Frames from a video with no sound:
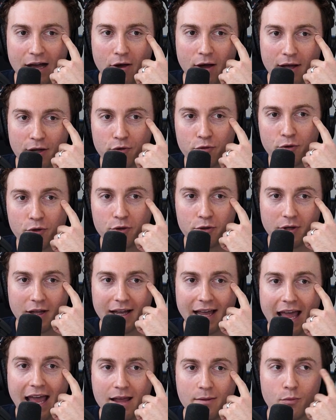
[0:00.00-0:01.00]
now I grew
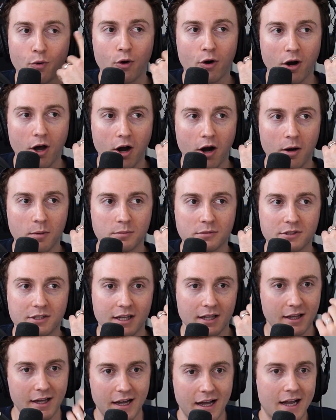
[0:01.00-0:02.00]
like I eight help. more arms,
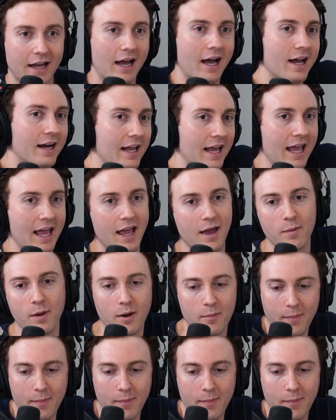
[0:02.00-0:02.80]
and like, Yeah. I got him.